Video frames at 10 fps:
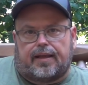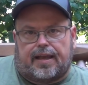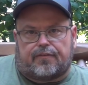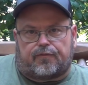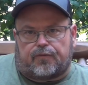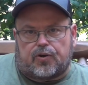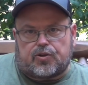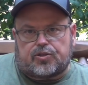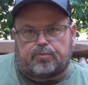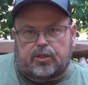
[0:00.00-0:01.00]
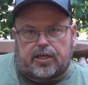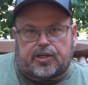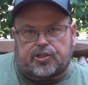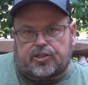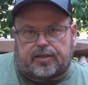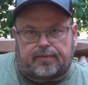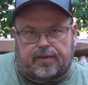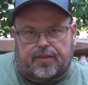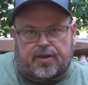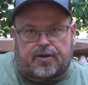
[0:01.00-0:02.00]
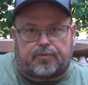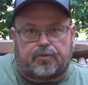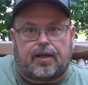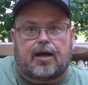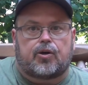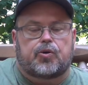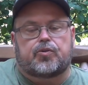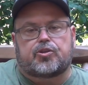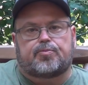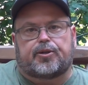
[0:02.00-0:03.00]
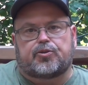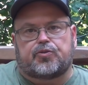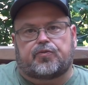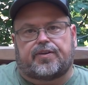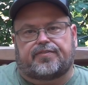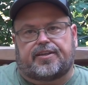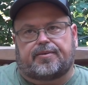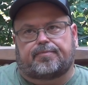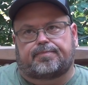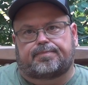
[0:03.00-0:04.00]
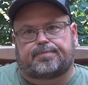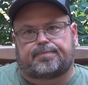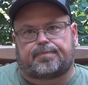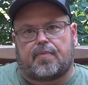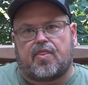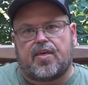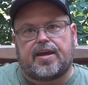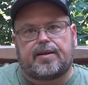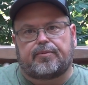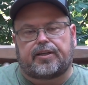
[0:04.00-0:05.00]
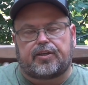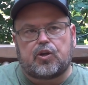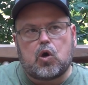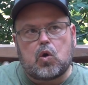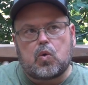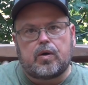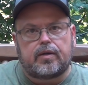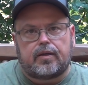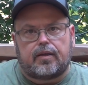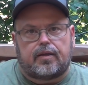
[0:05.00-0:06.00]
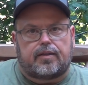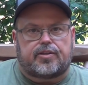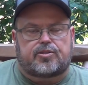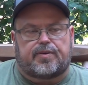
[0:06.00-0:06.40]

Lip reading: at first blush, I thought I'll go with the Spear 250. Then I'm like, no, this is